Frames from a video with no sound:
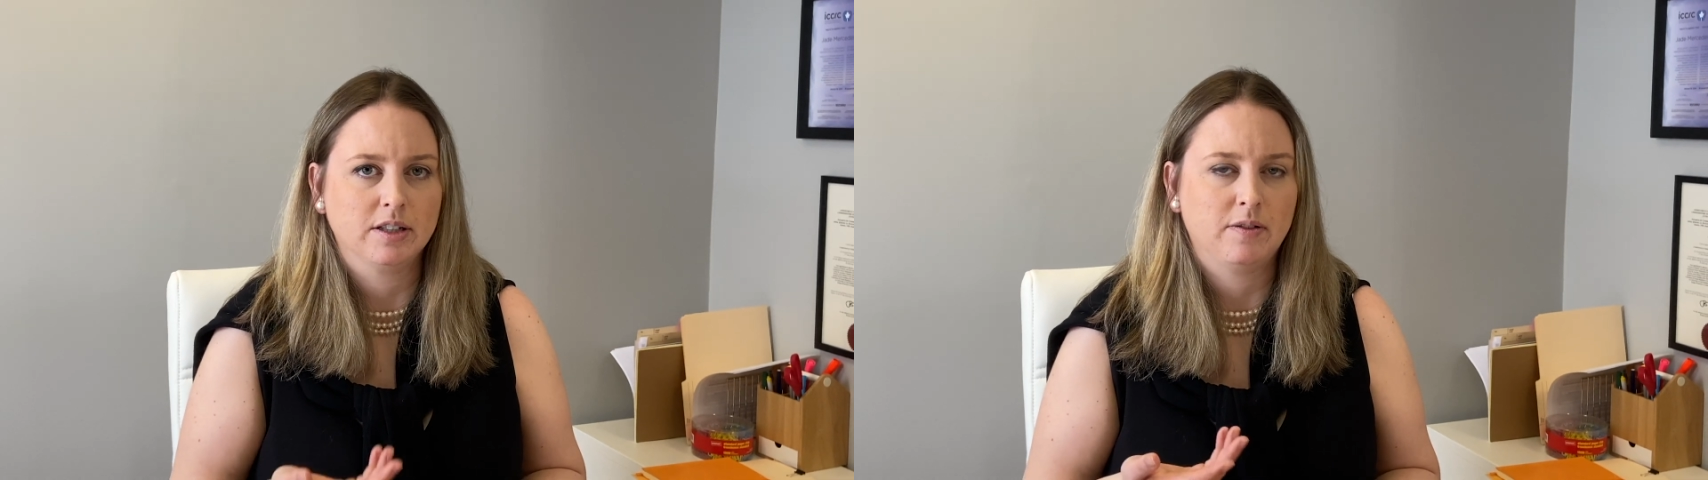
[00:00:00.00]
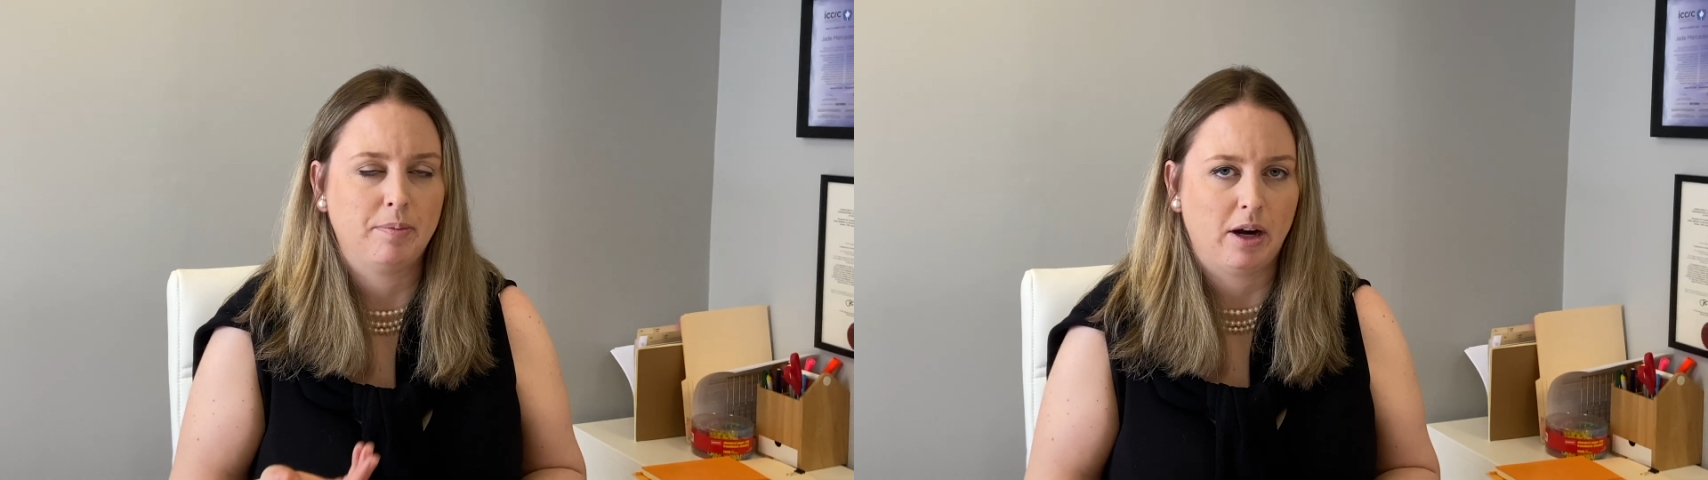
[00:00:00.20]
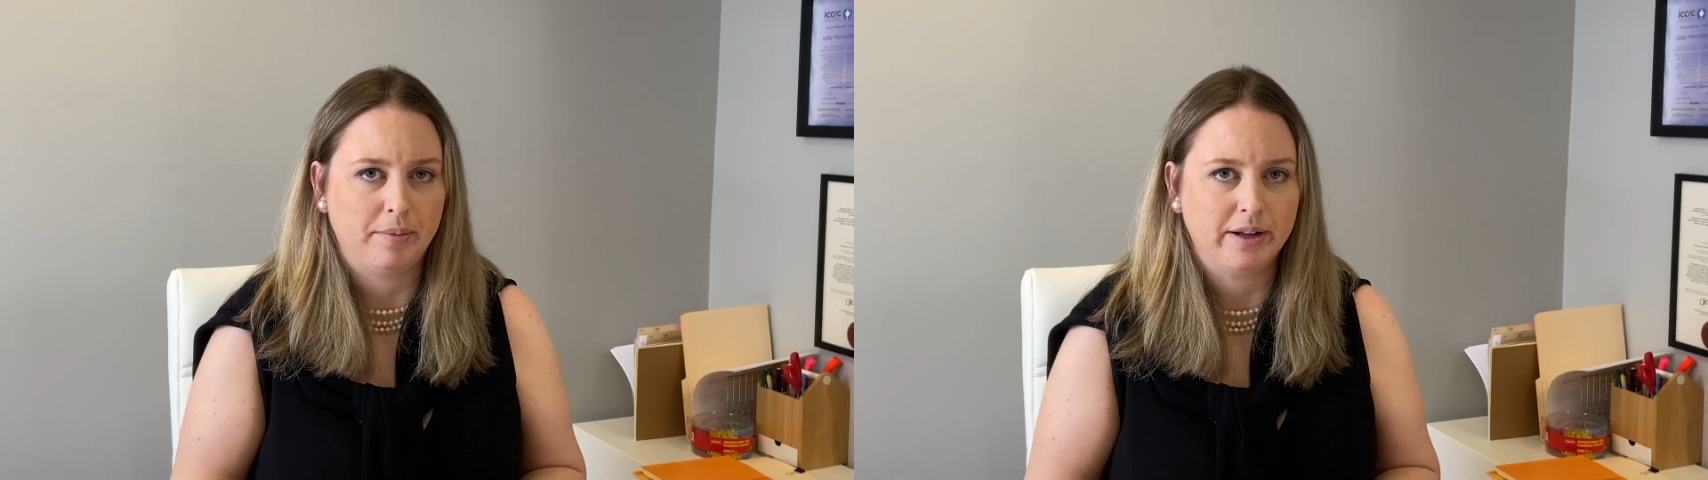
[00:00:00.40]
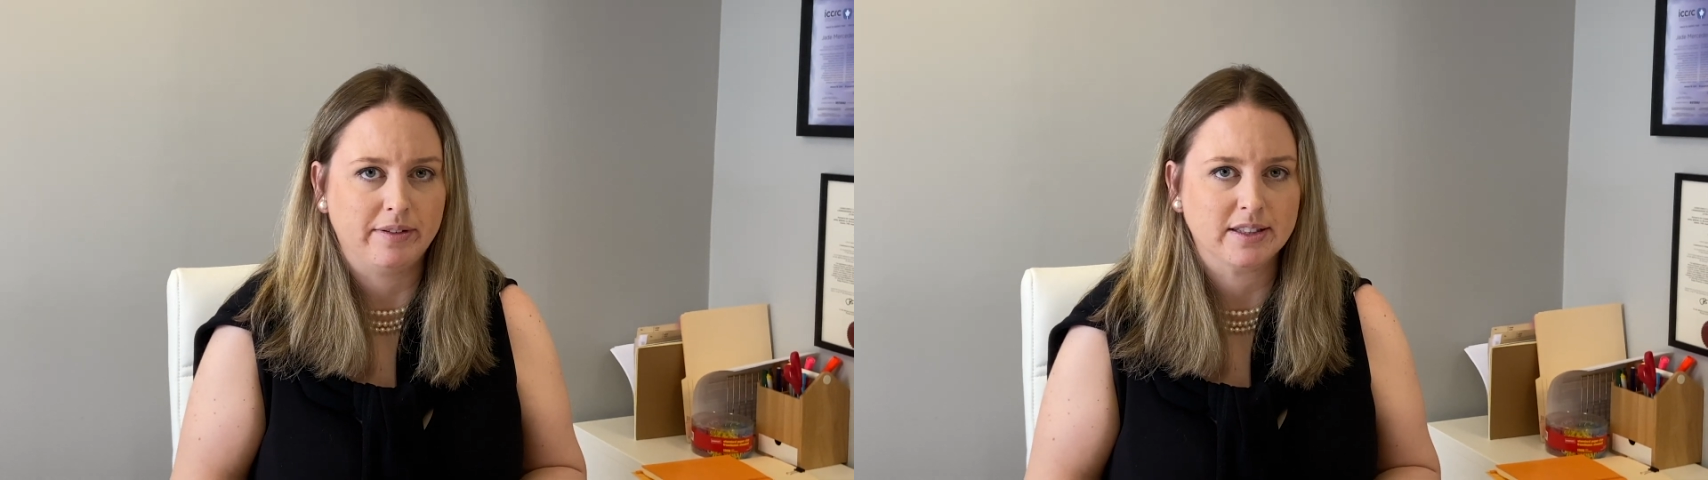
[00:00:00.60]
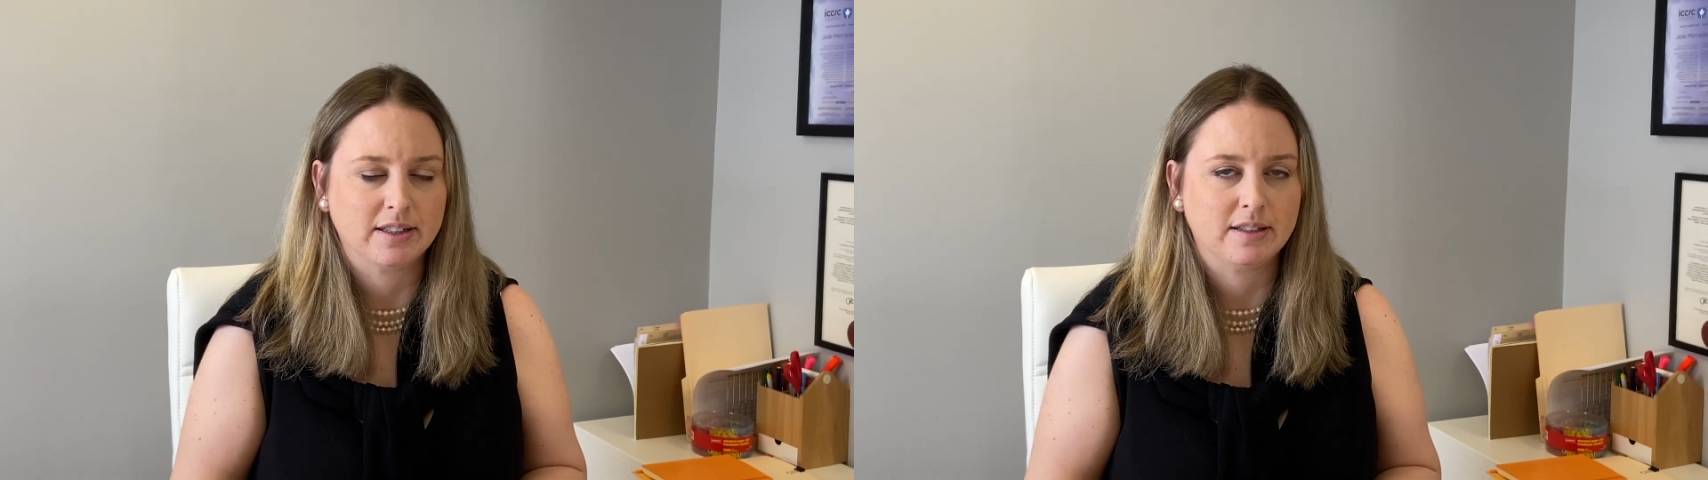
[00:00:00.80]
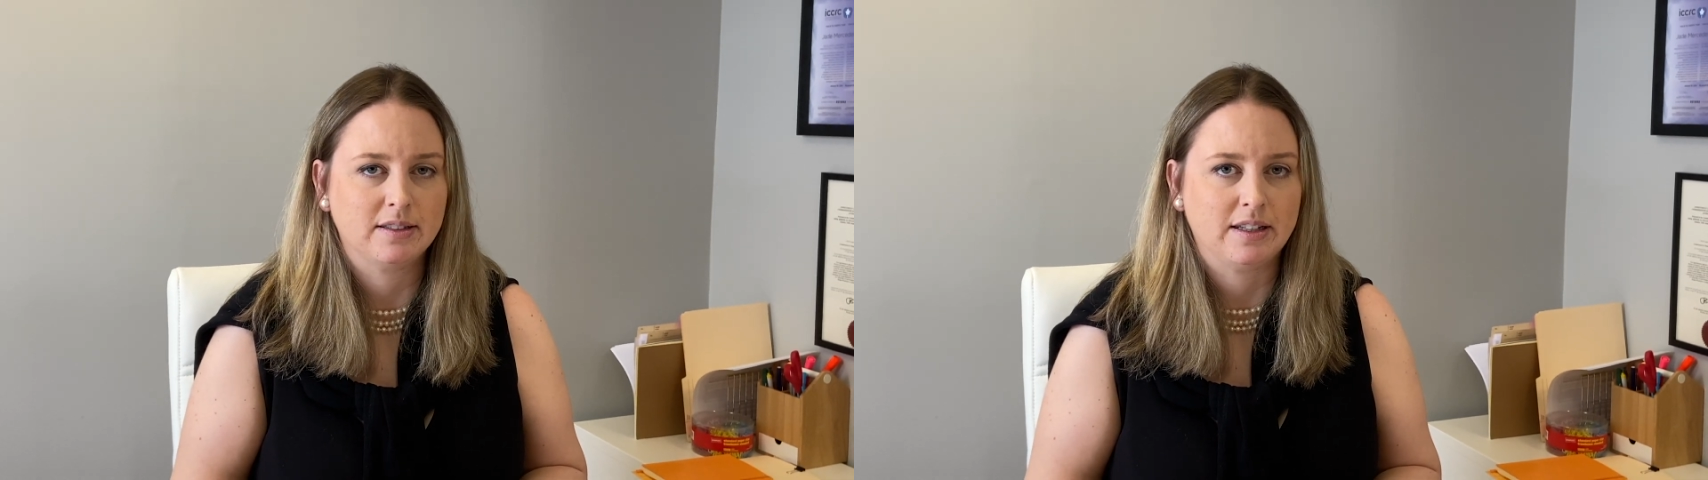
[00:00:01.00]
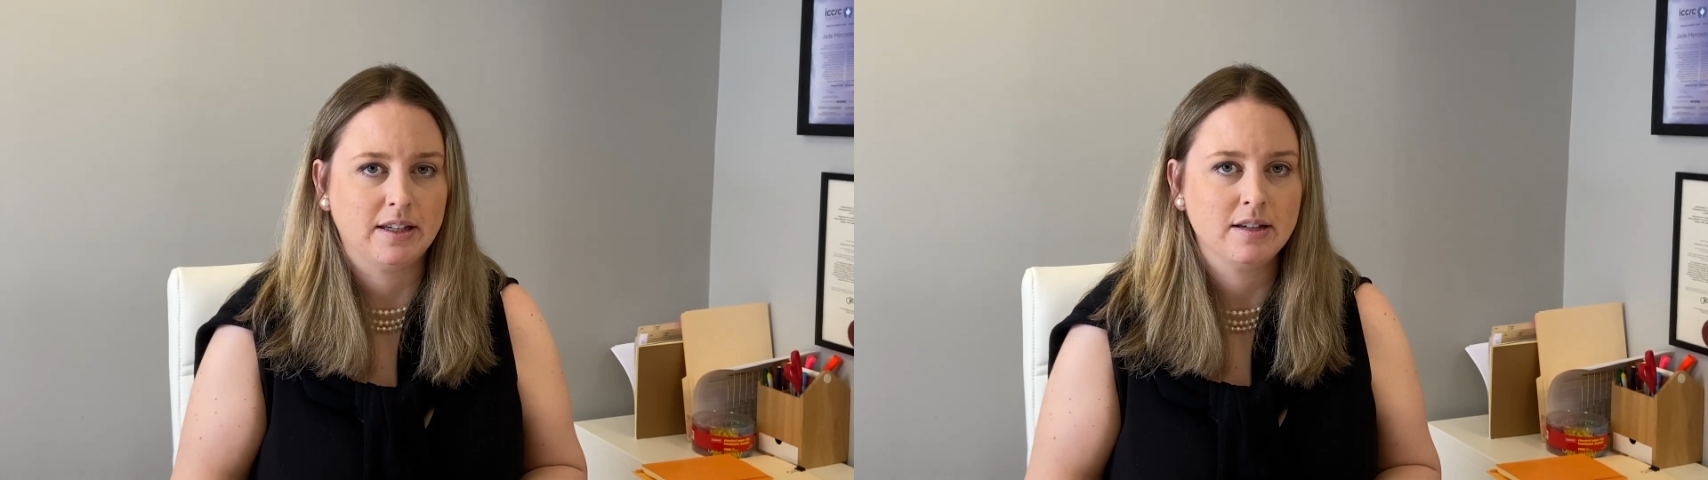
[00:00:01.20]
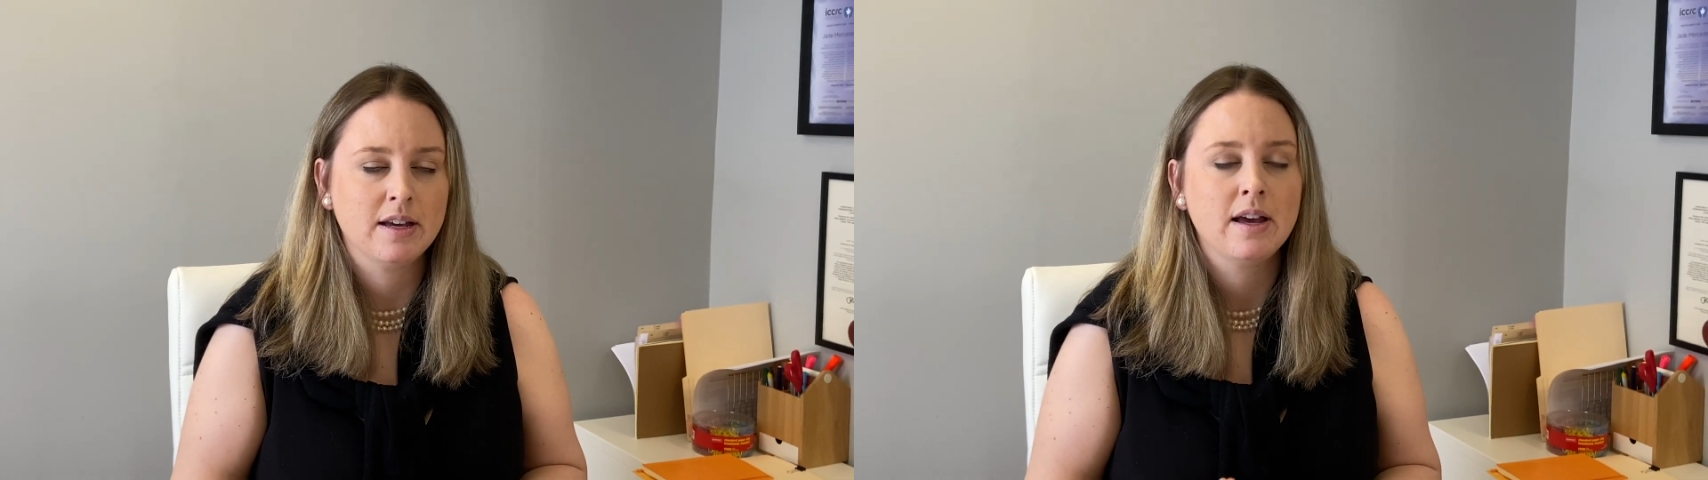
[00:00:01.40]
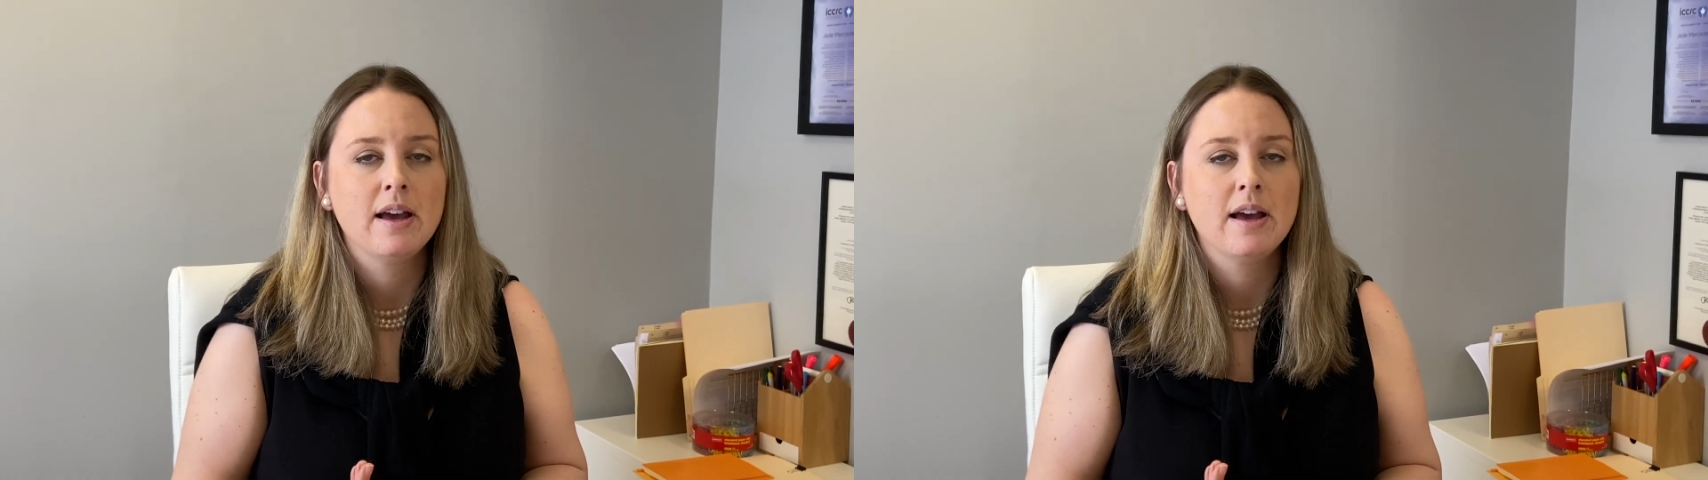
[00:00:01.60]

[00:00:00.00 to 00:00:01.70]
for permanent residency,